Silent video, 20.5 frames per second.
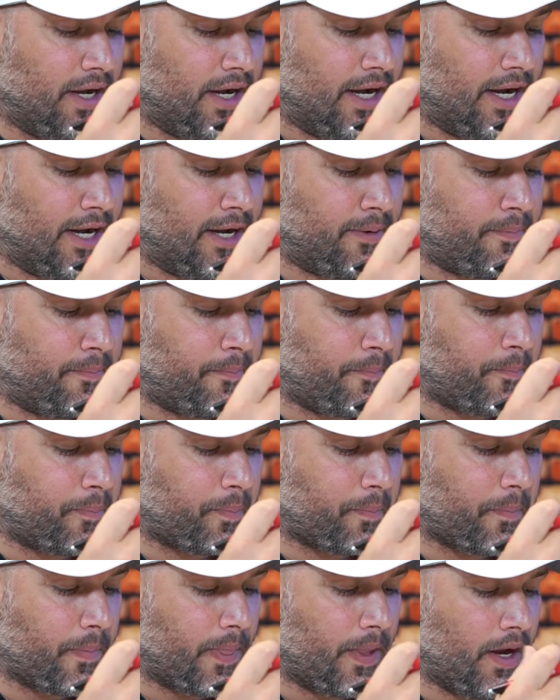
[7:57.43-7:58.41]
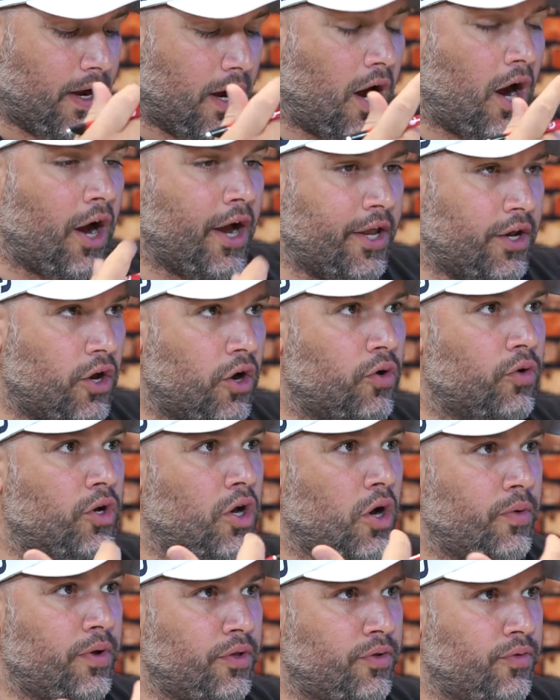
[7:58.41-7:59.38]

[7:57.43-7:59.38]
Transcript: um, I know going